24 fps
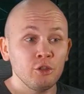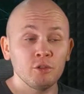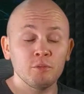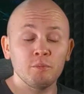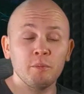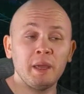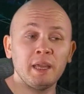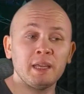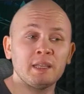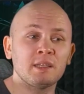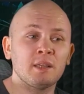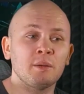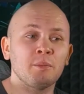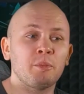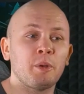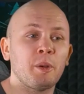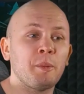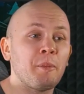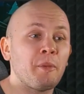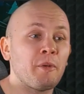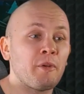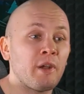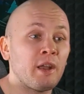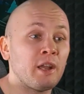You make some
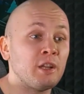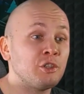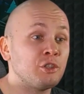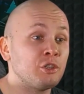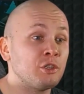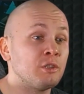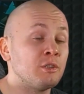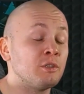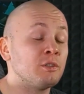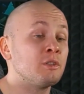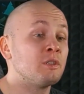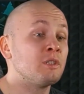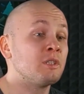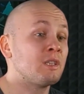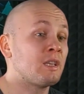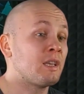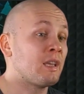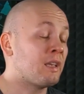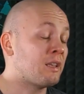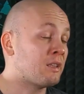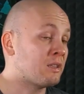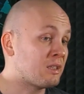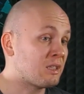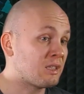preparations
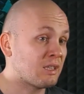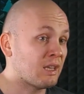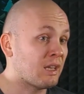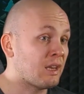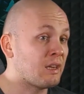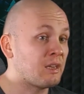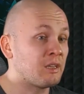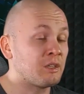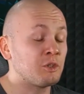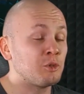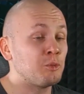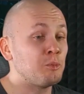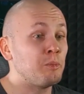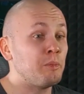in settings